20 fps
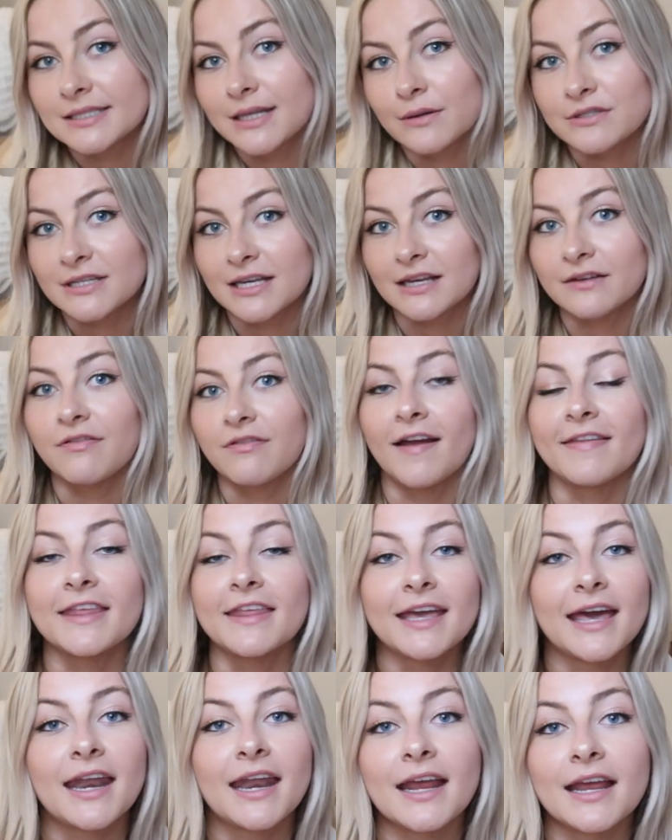So I was like
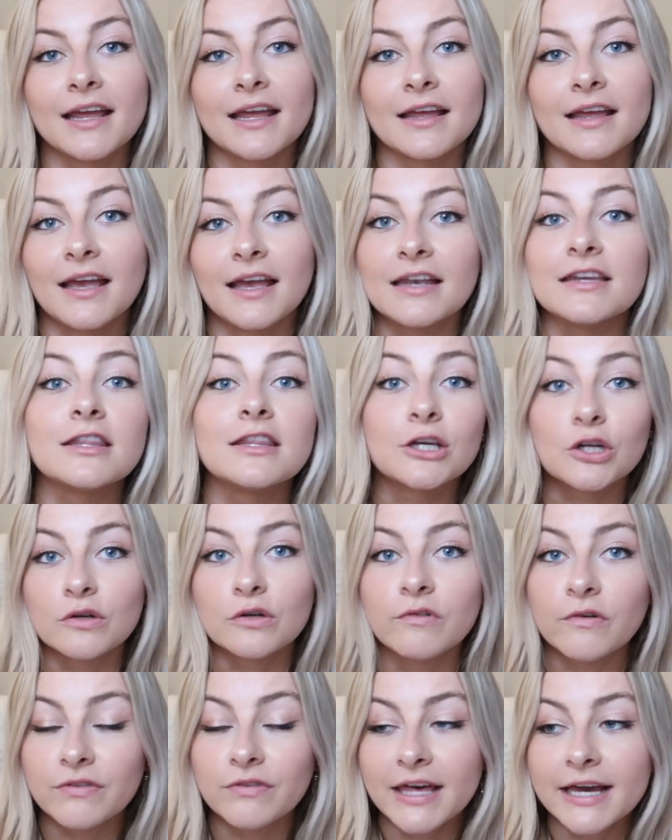finally getting into the
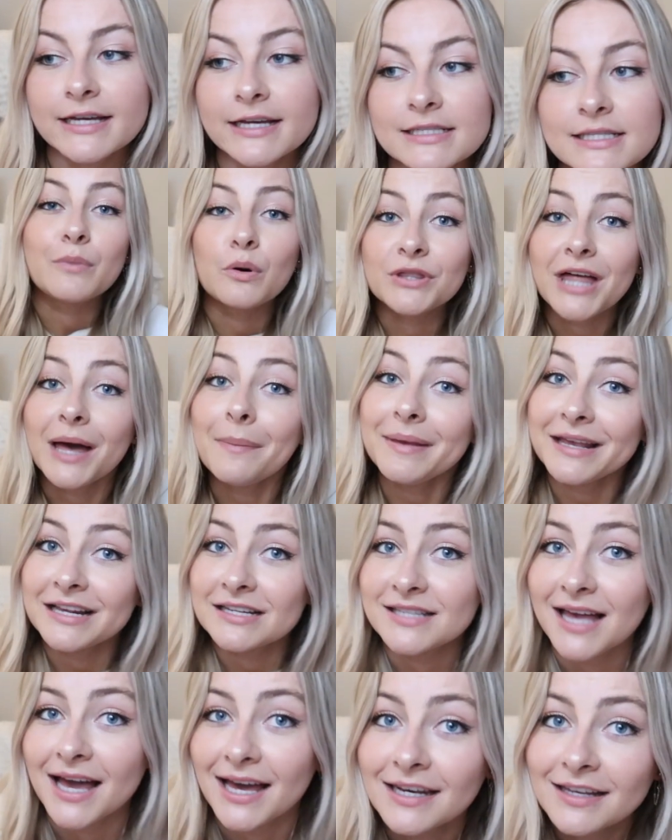groove of things. But with that being
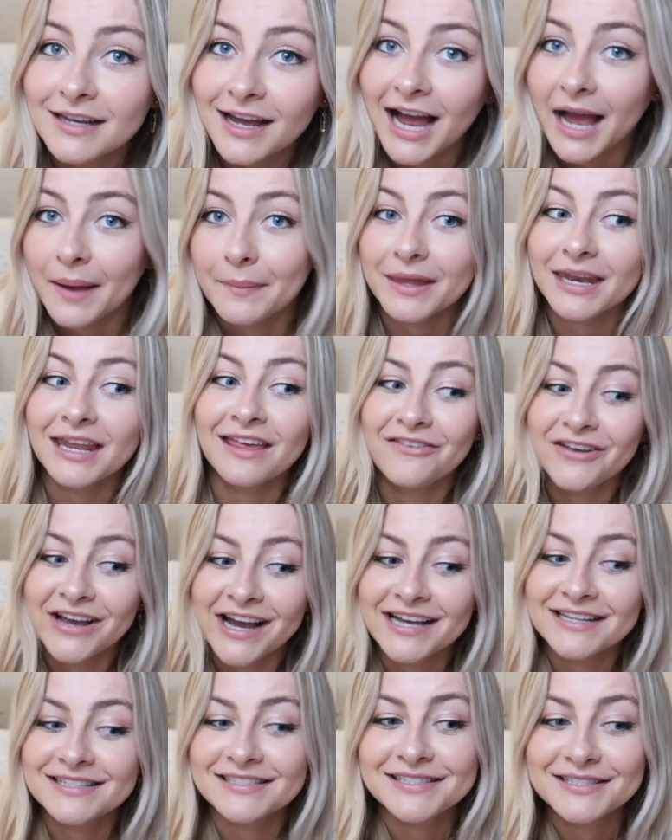said, I'm gonna give you
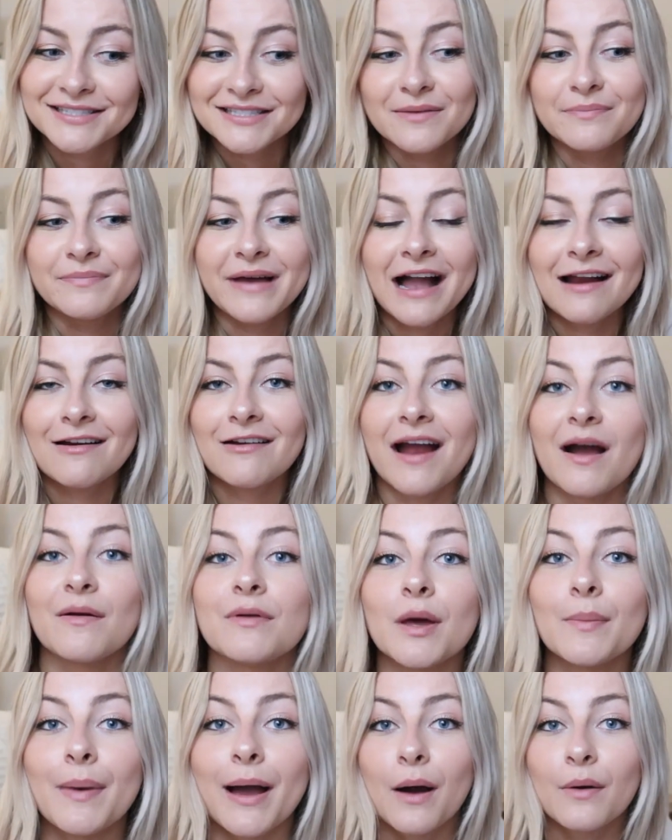guys some
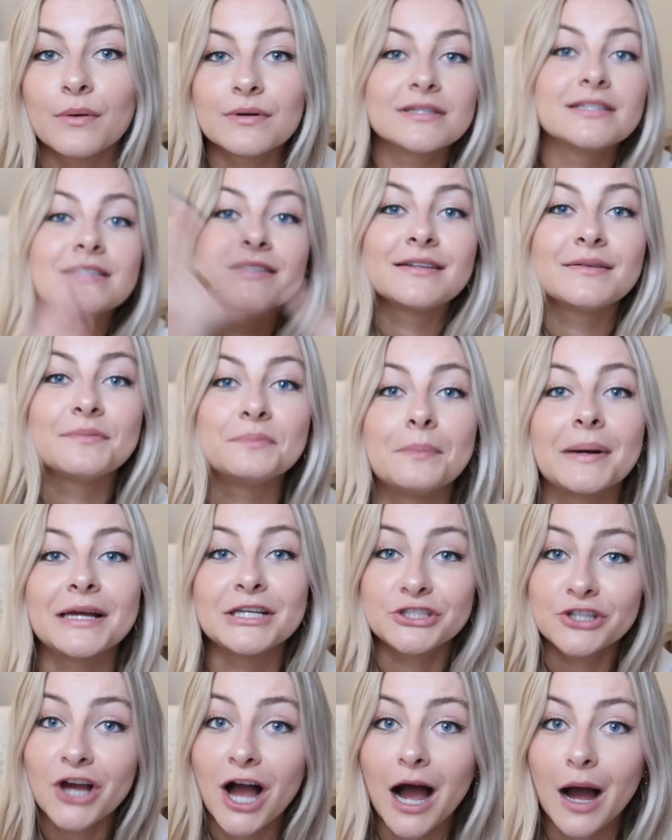background about my
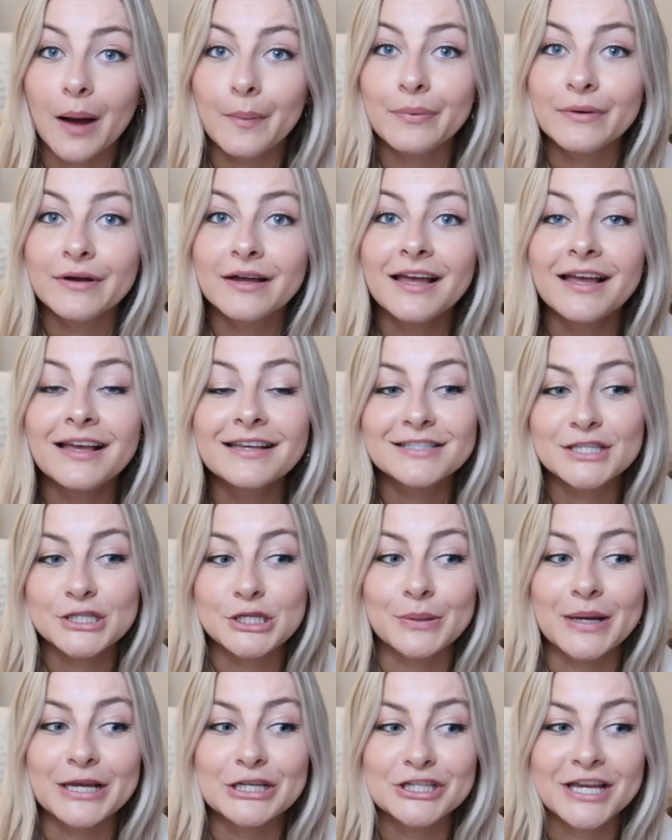job
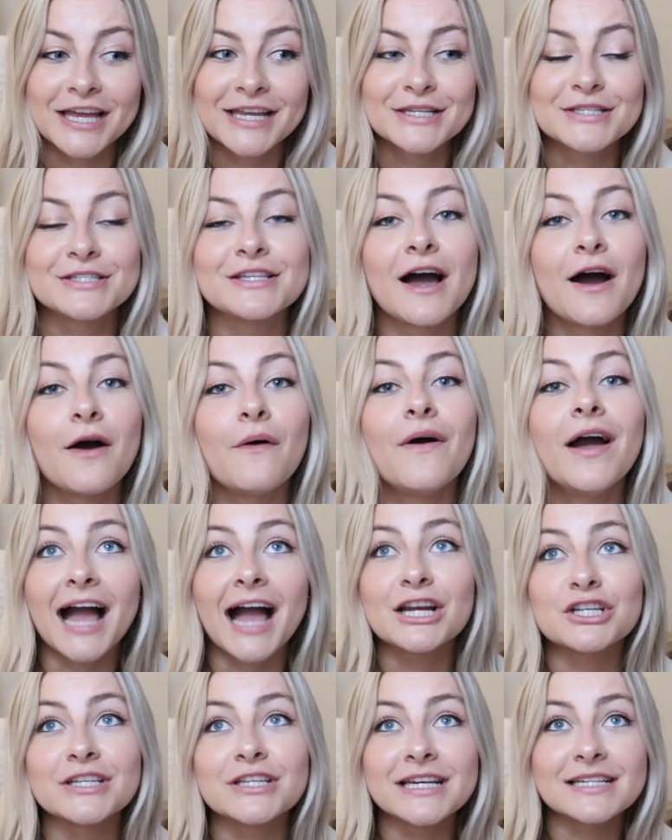situation. So
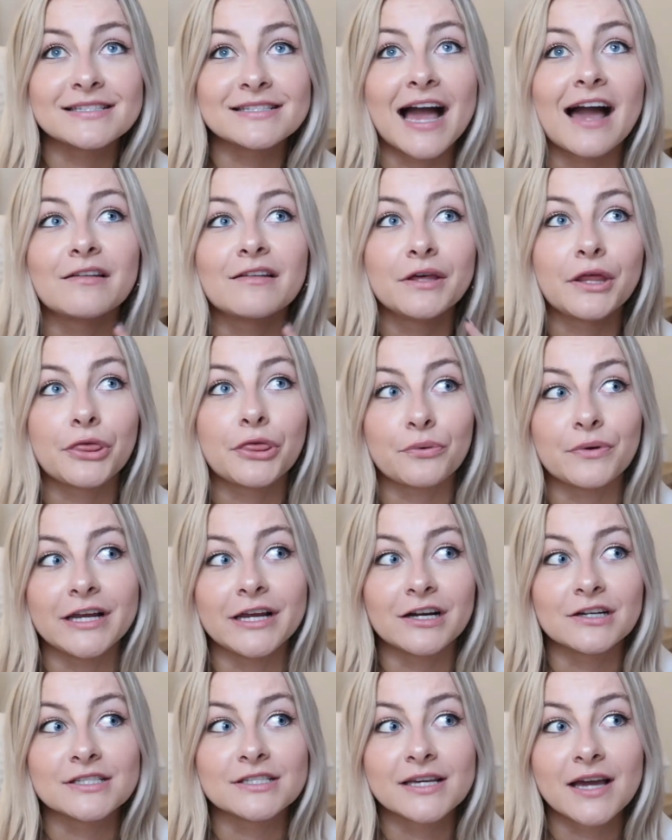actually exactly 3
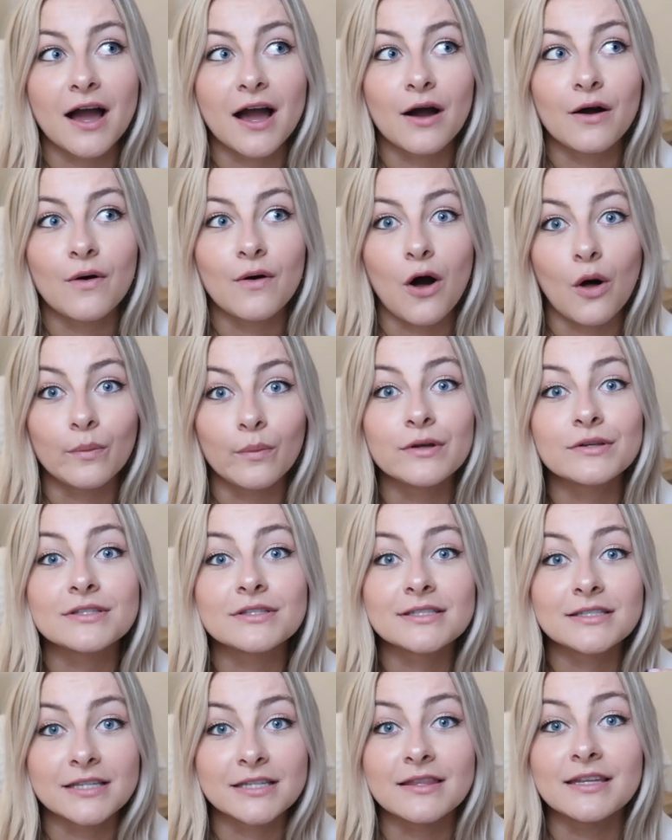years ago,
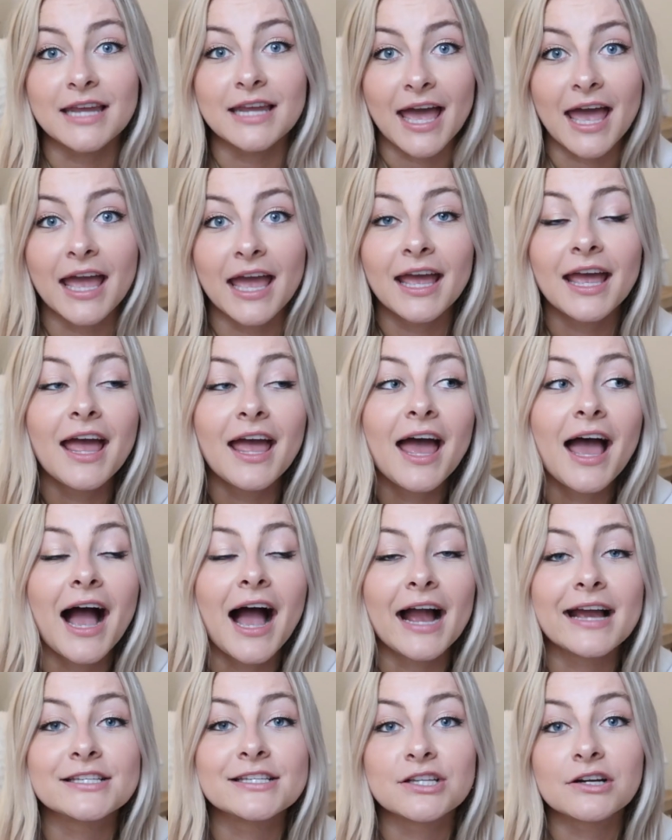almost to the day,
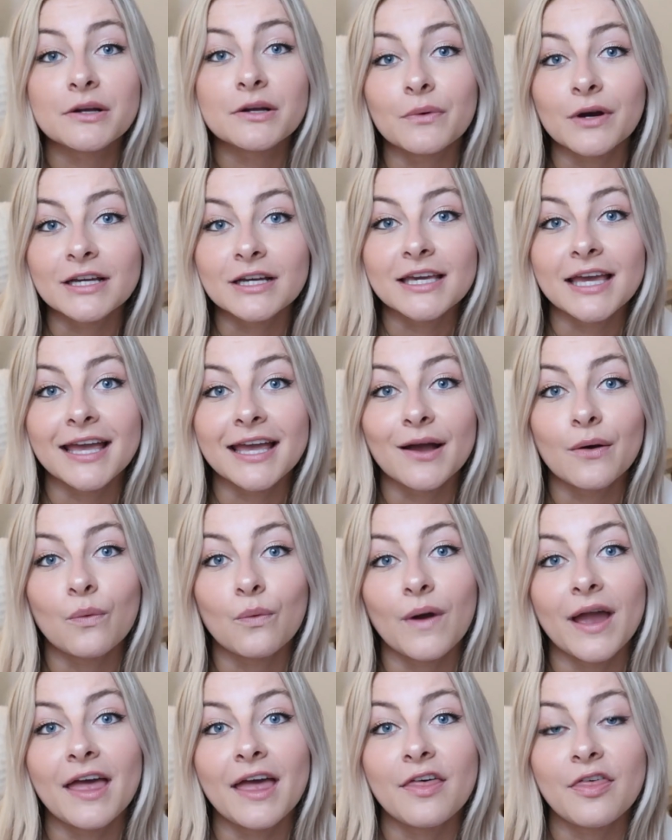I started working
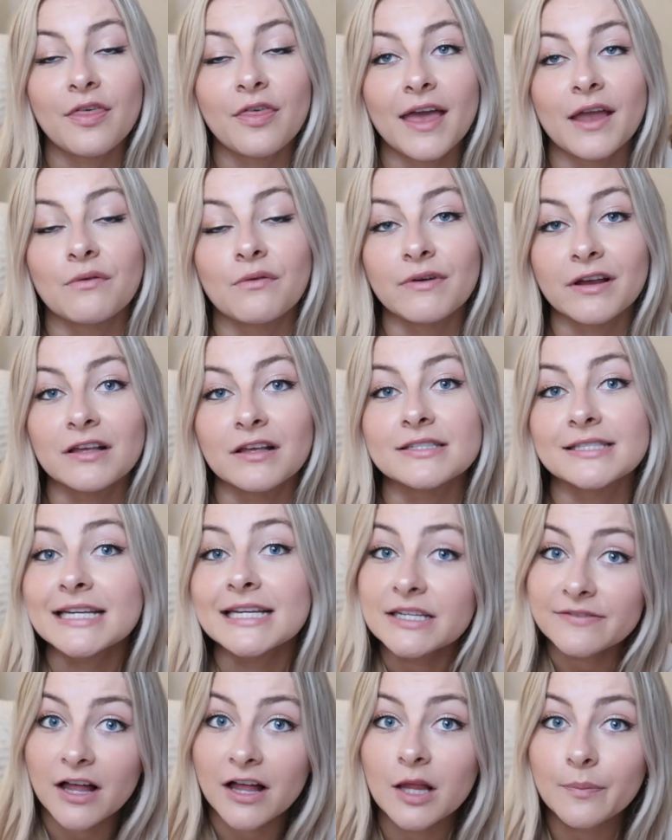with a real
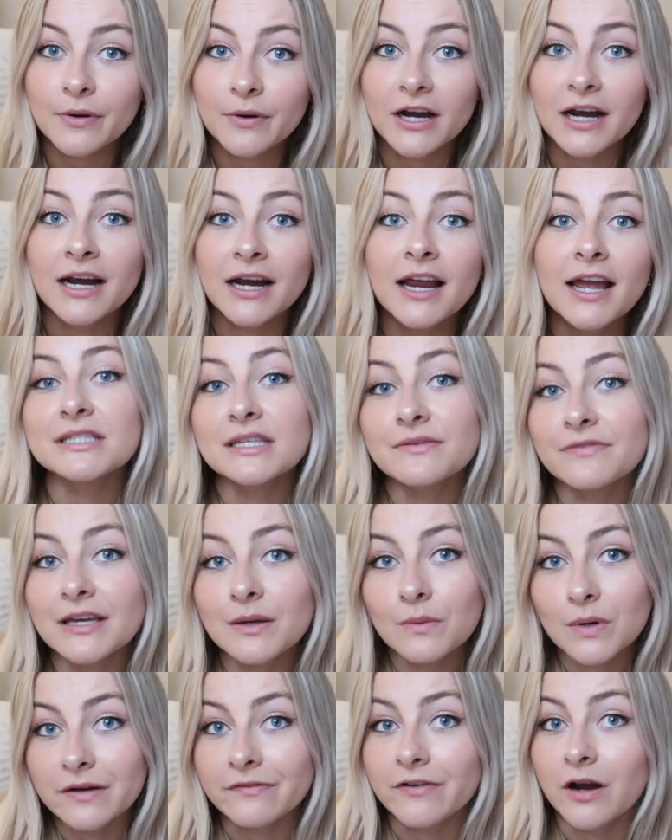estate developer. I was living
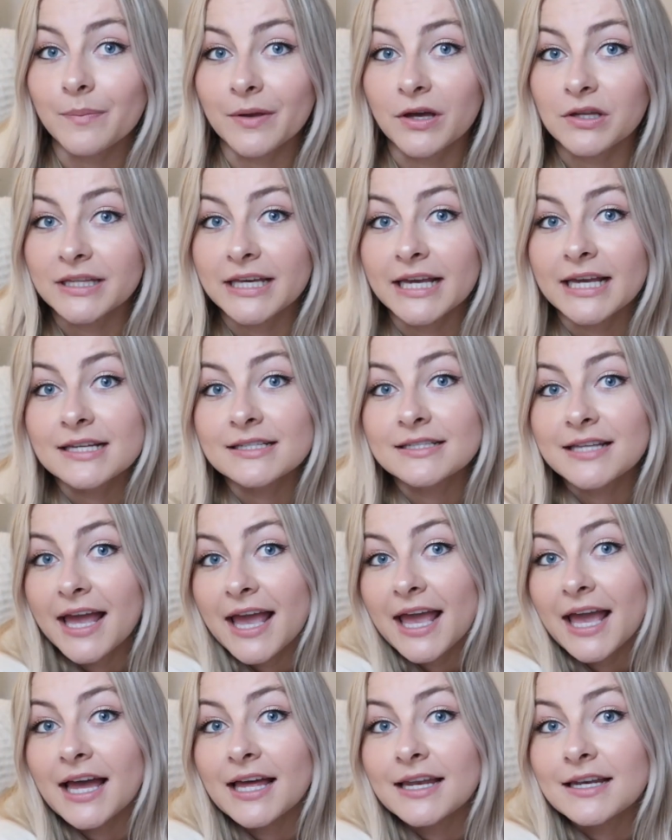in one of our buildings
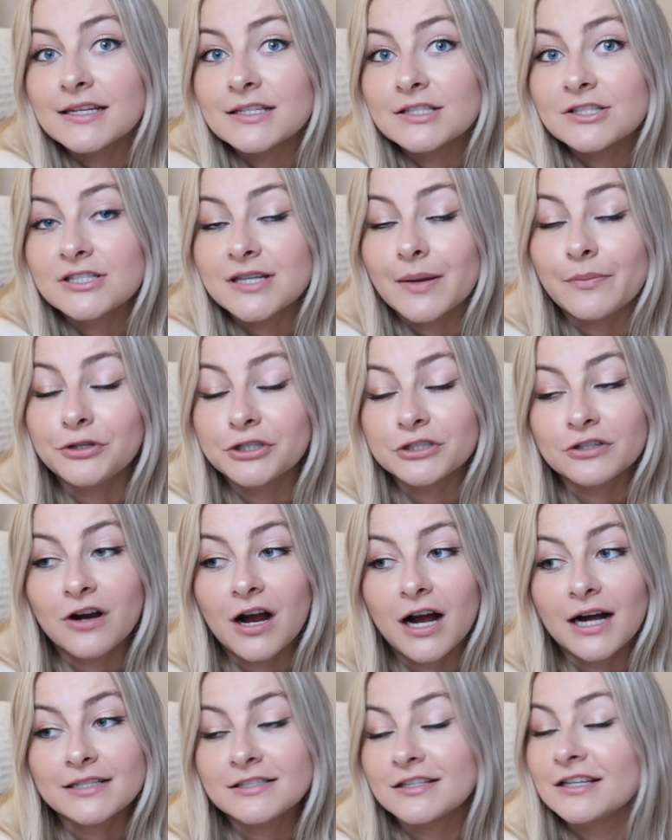and stumbled
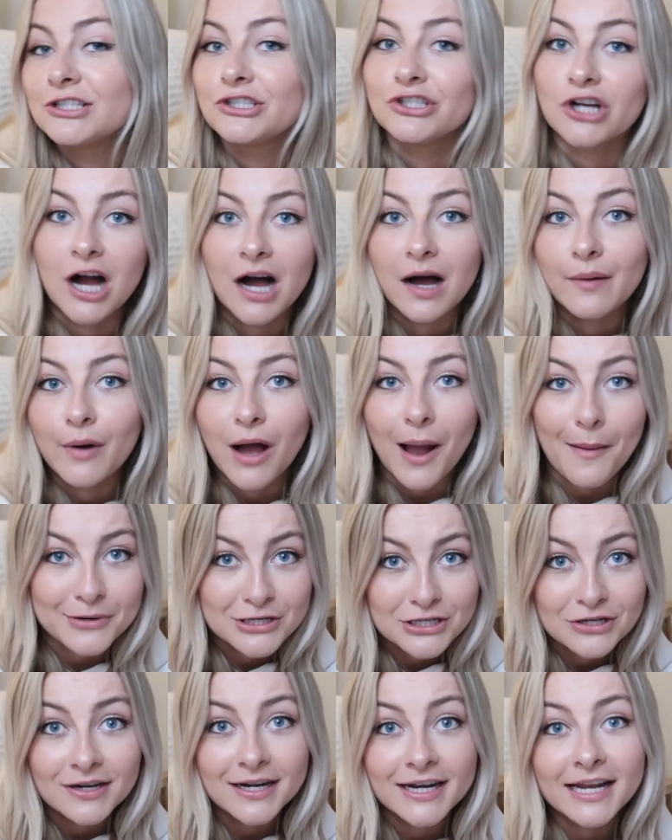across a job
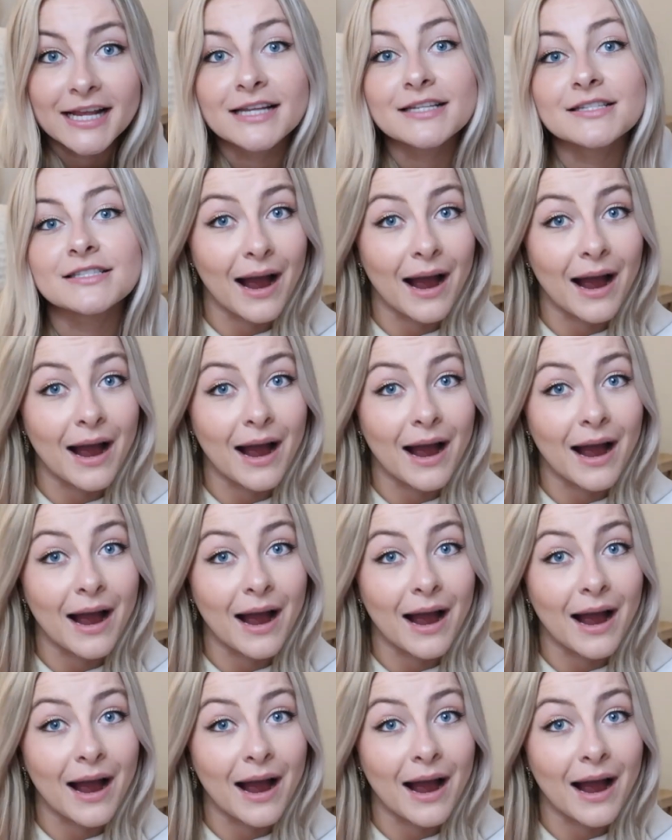opportunity.